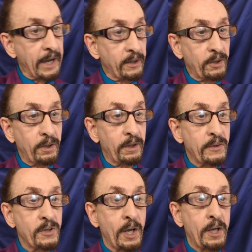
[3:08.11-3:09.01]
That
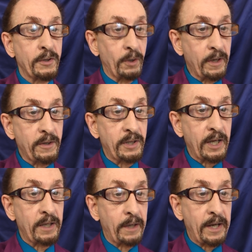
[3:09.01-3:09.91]
occurs during the
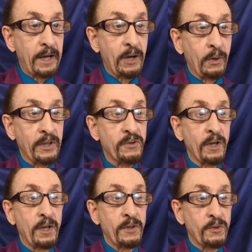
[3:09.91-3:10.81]
daylight
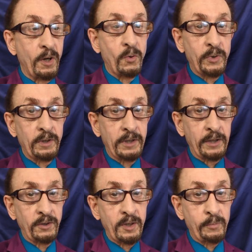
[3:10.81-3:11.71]
hours, so we'll
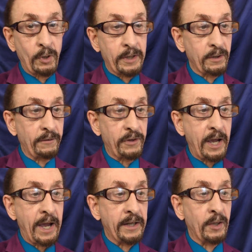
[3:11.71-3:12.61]
get the brunt of
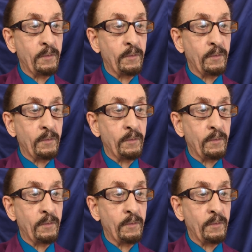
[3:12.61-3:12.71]
that.